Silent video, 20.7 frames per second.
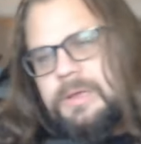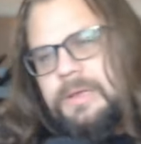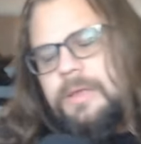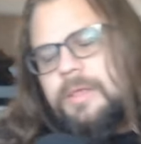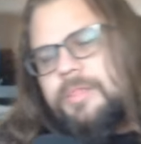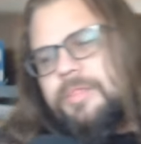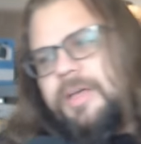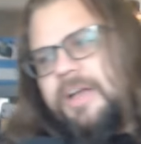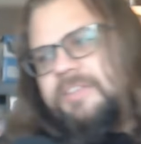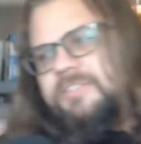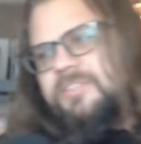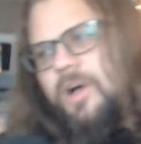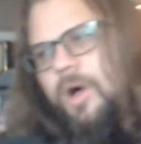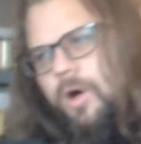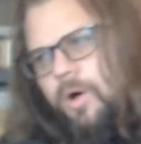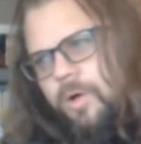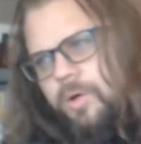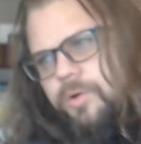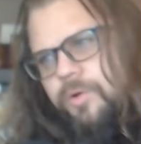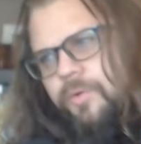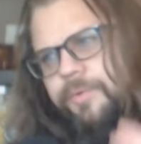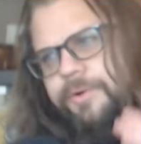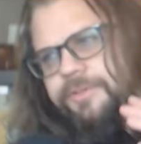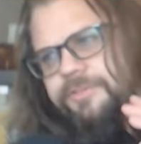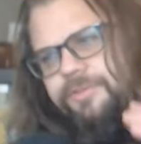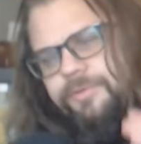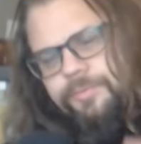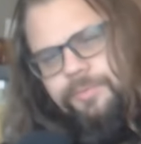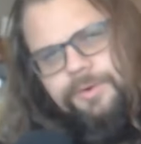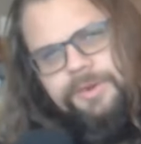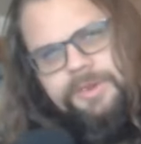That's all going to
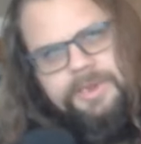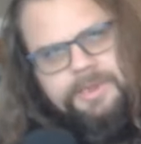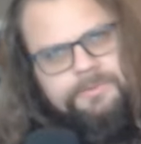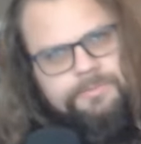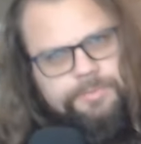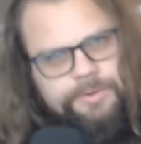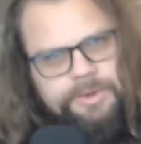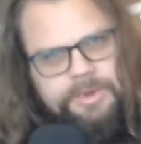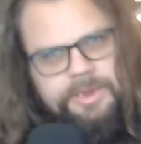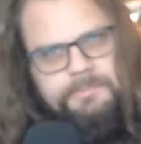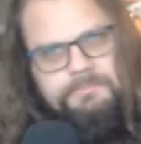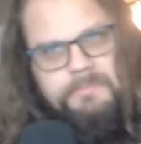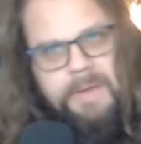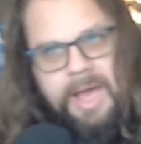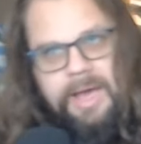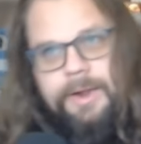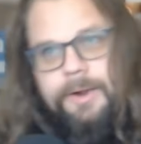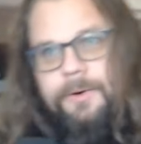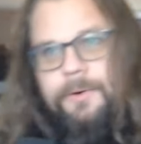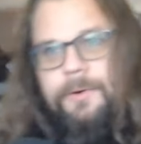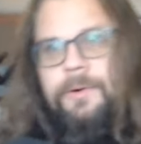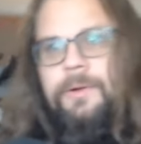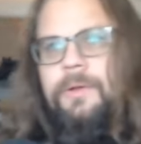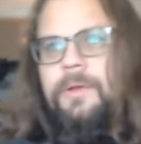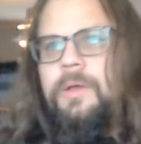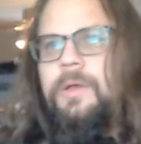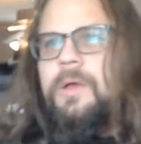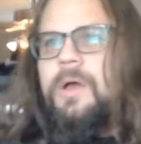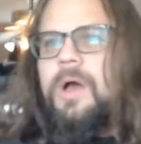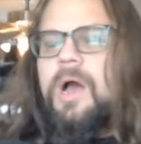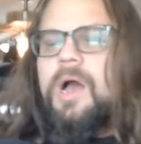really, really matter.
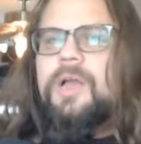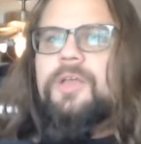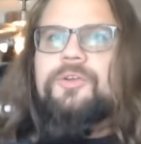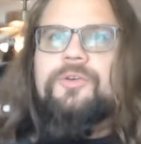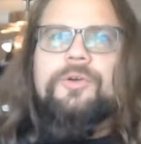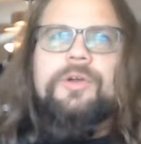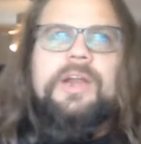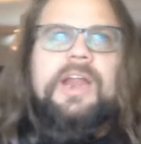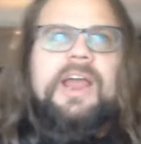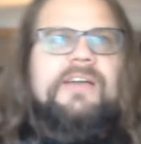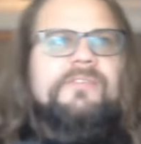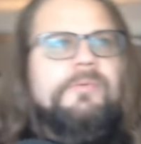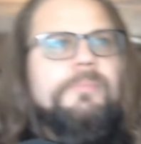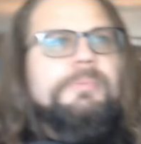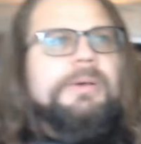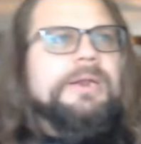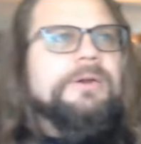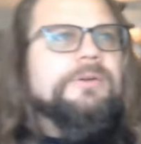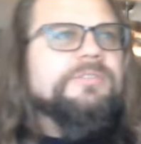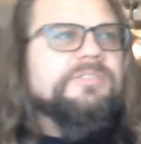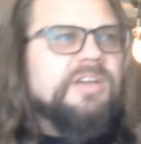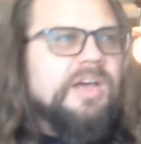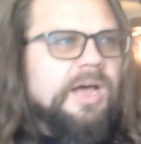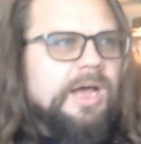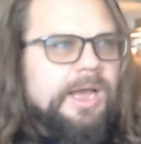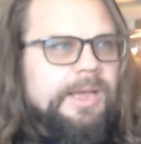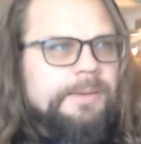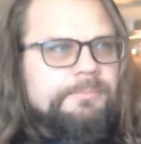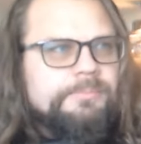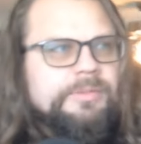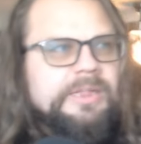You're going to have a better
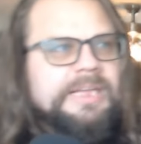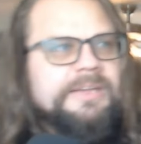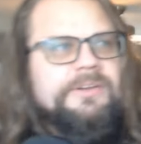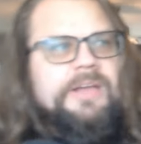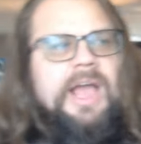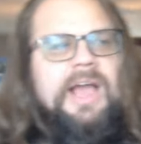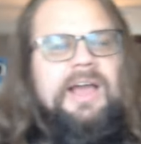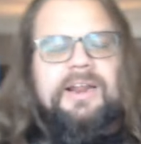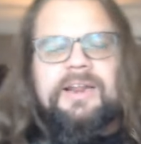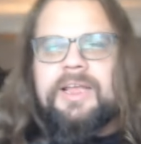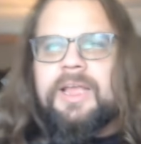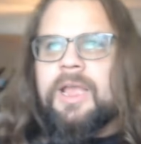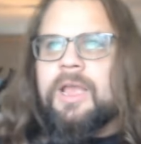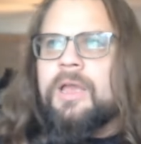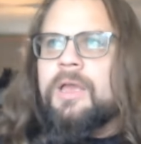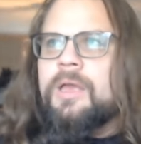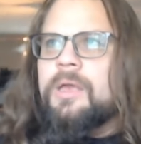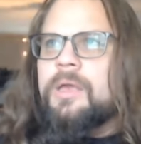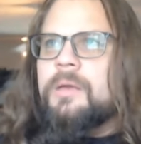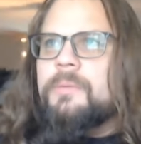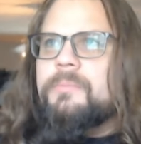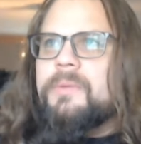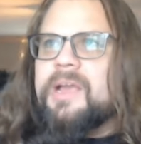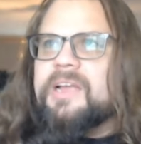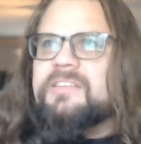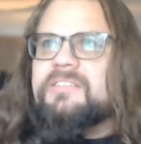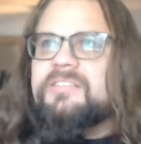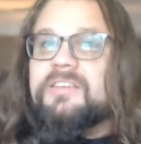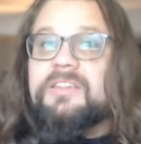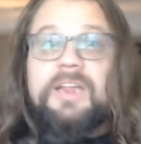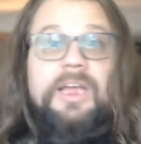time like adding
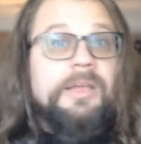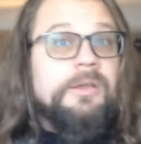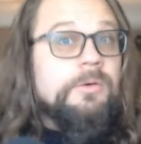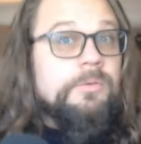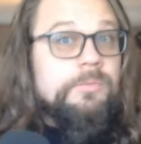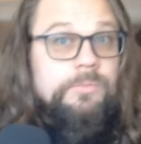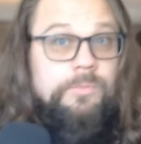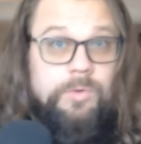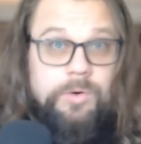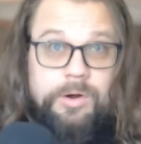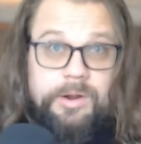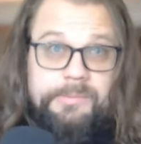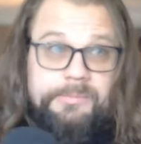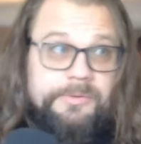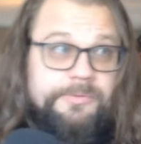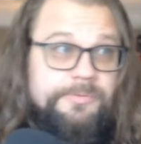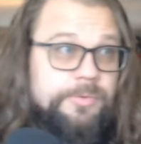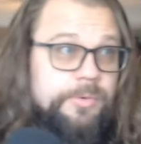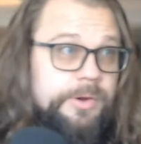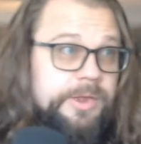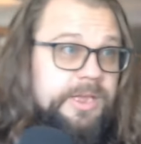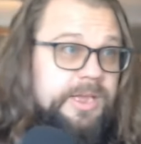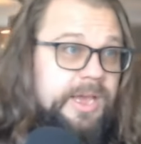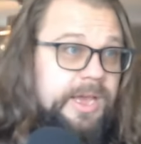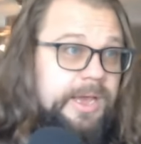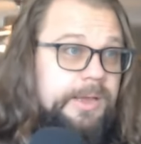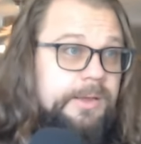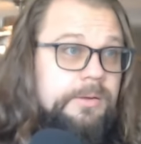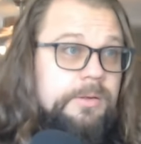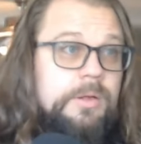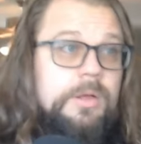mechs in like Warhammer
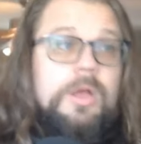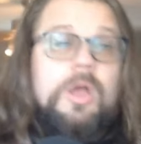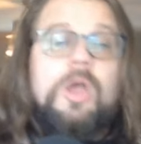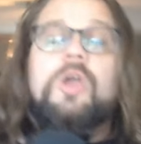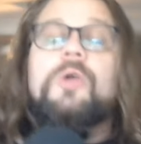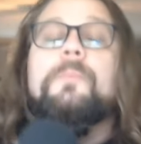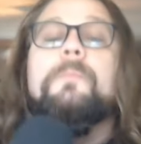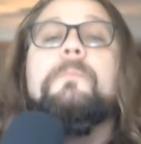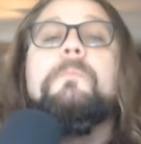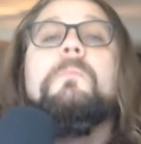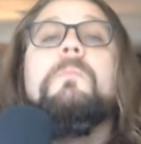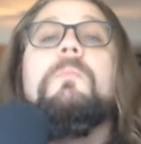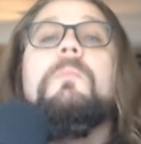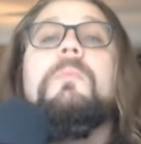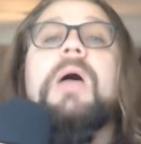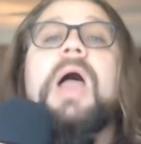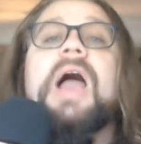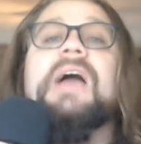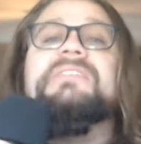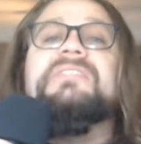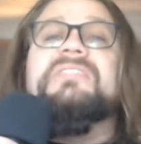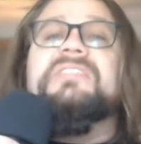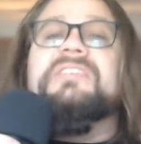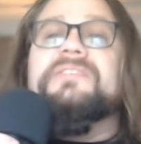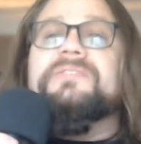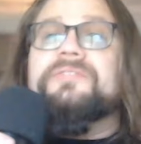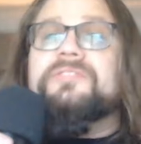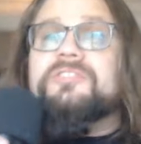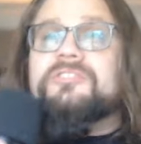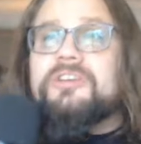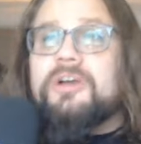40k. Massive
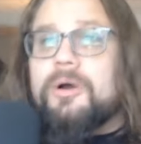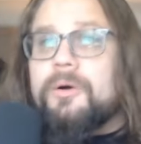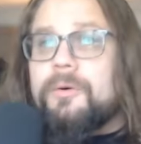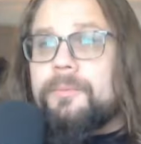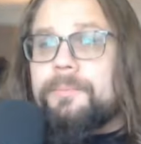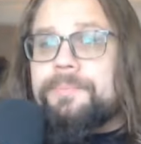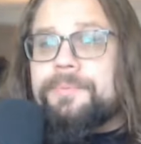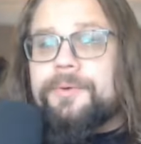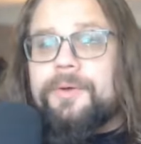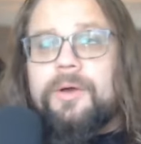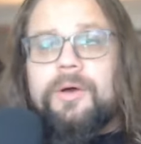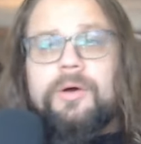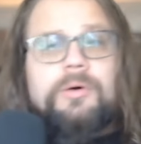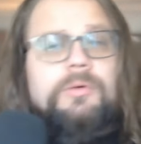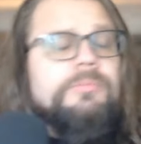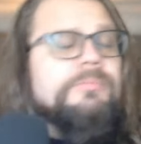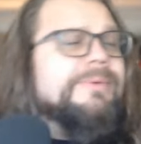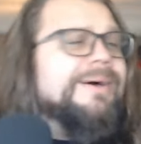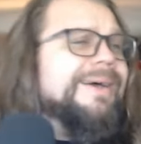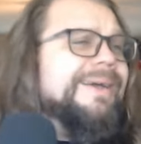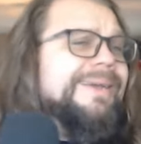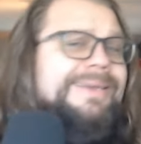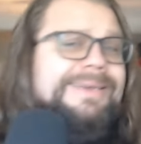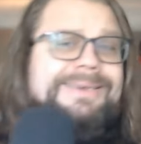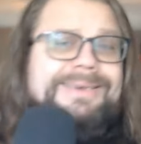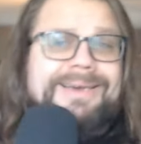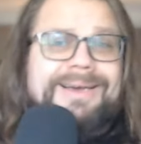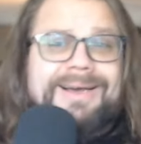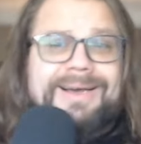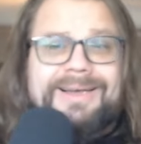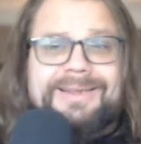scope. Oh my
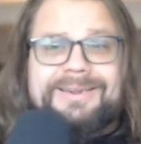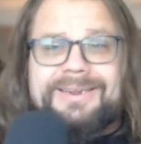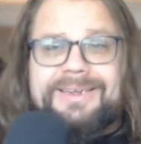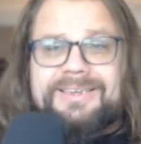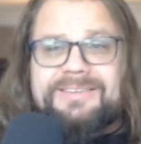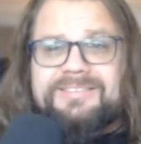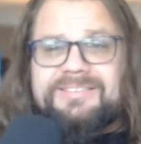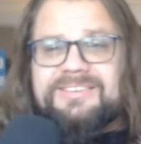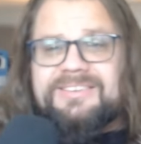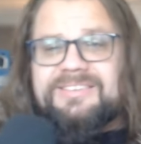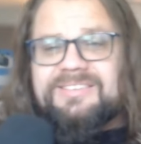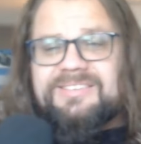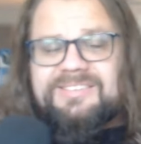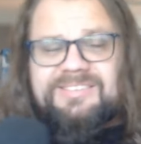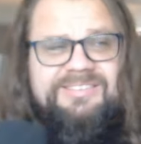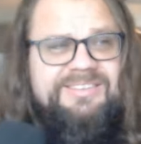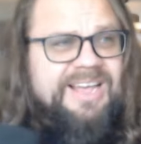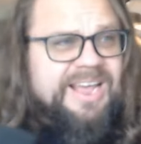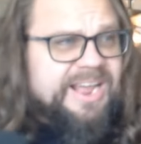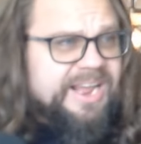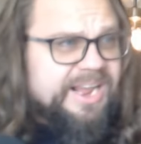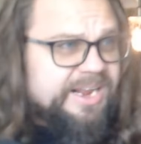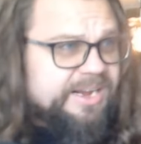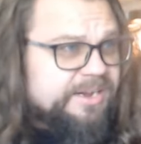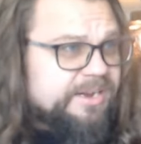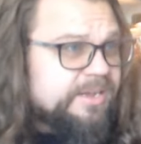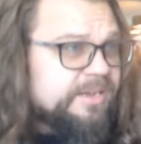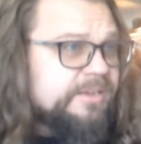God, it's insane.